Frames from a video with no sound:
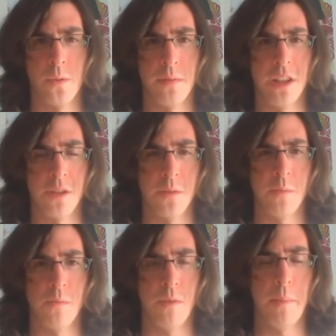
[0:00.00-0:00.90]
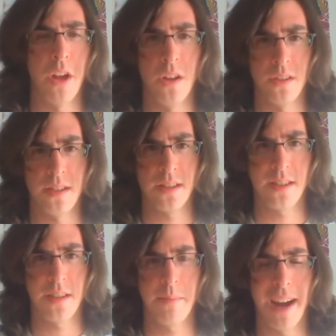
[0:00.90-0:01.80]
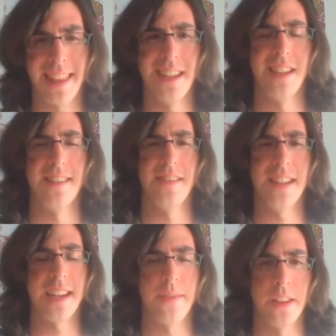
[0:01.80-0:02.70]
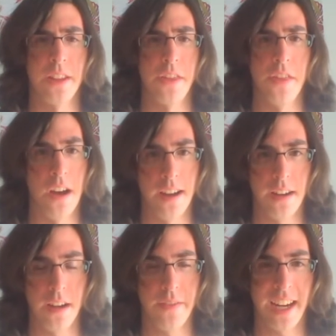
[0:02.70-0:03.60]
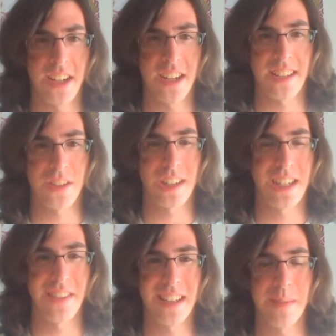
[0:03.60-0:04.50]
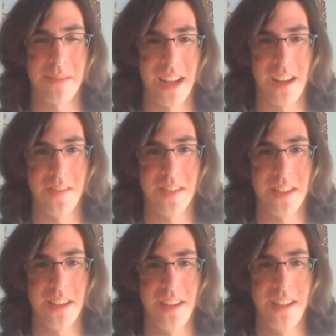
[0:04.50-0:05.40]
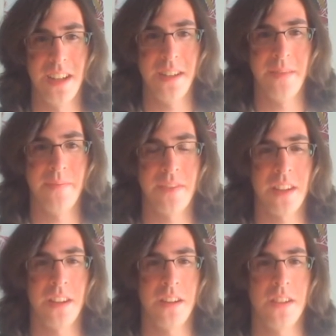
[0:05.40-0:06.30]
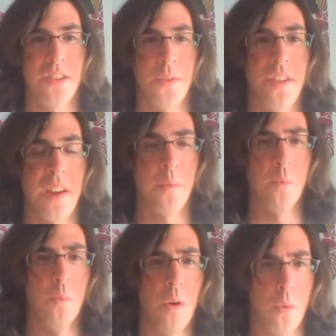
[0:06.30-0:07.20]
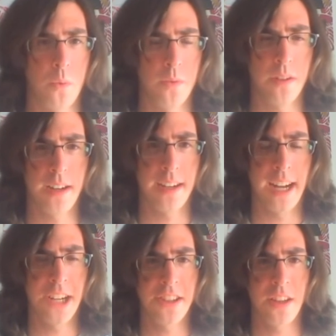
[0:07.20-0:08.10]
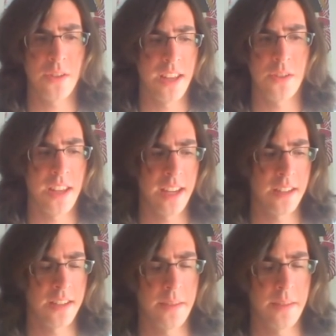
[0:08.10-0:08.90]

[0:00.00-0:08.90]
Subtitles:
they're repulsed by even the thought of engaging in sexual activities themselves, so they won't engage in those things.